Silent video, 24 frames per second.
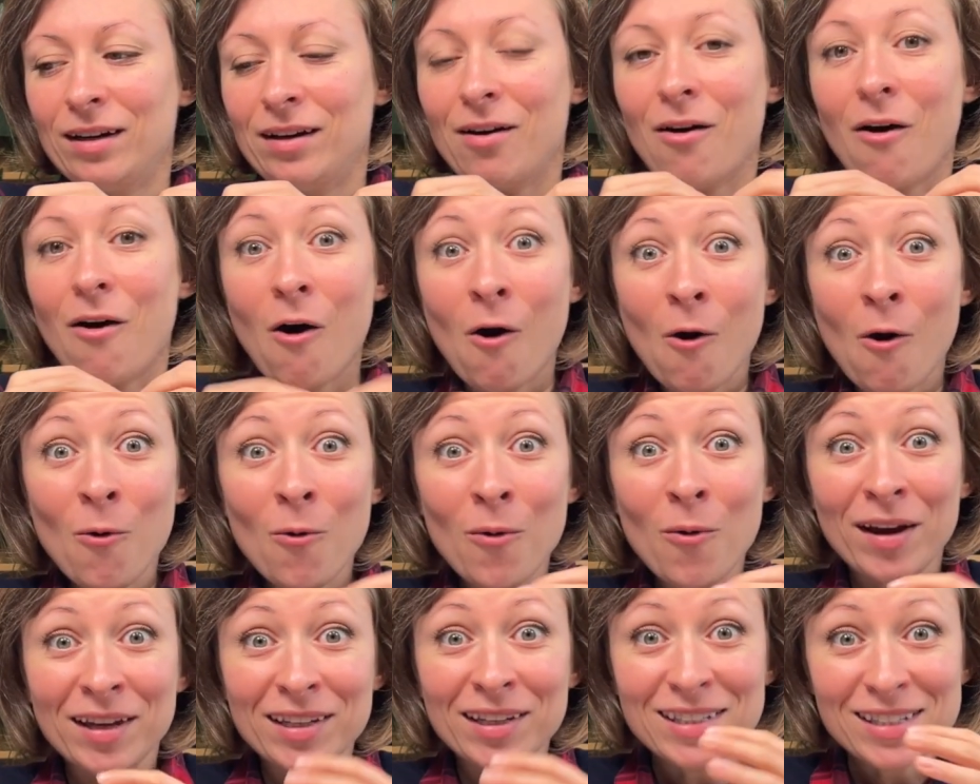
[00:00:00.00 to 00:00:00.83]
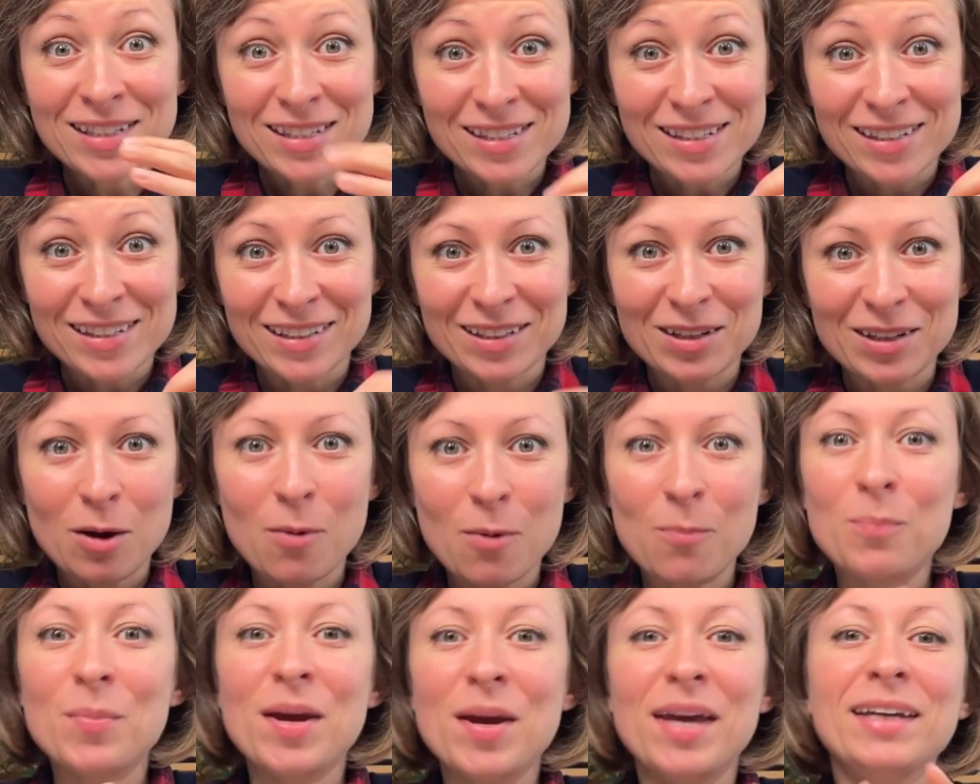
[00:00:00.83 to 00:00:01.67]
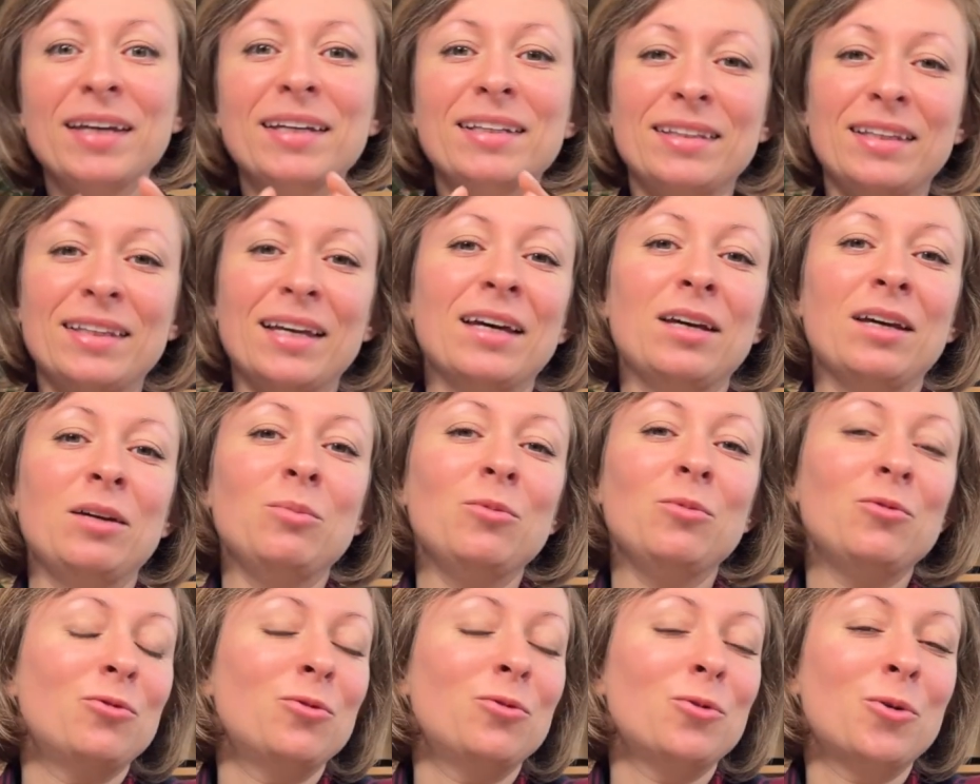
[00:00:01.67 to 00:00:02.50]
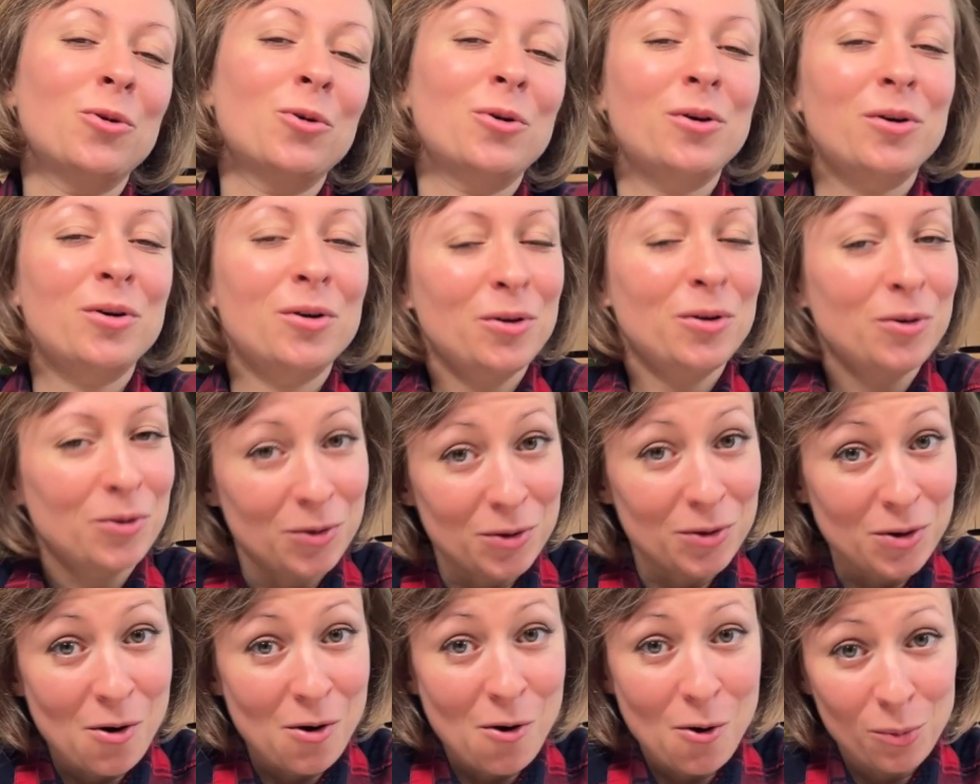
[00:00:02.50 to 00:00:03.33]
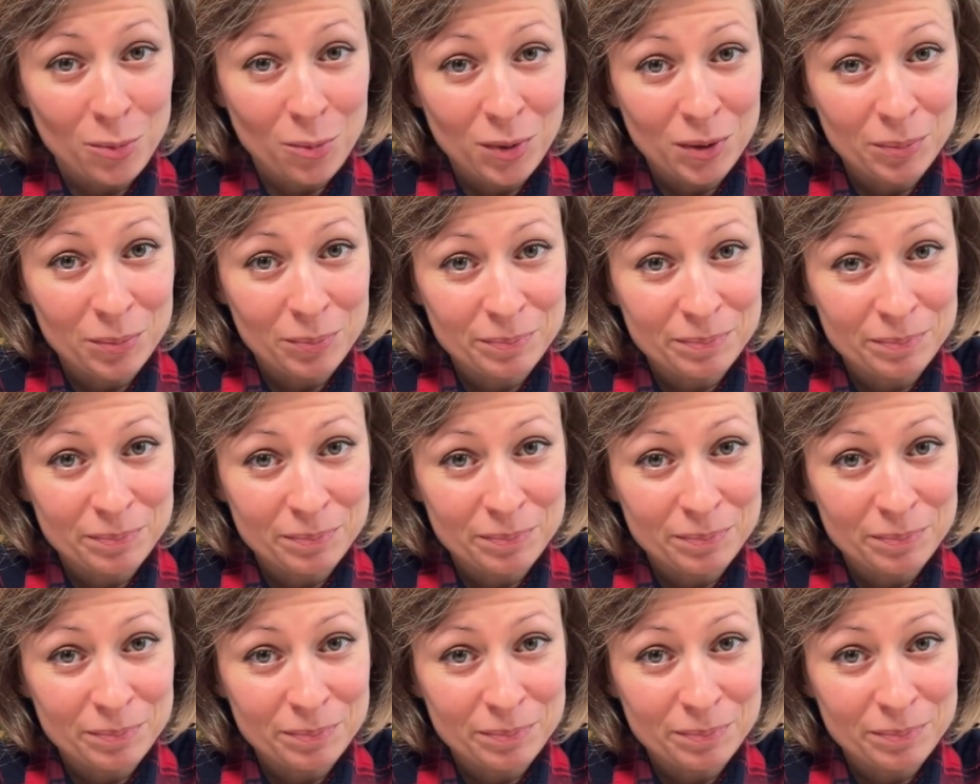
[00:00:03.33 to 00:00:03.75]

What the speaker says: always make time for your hobby.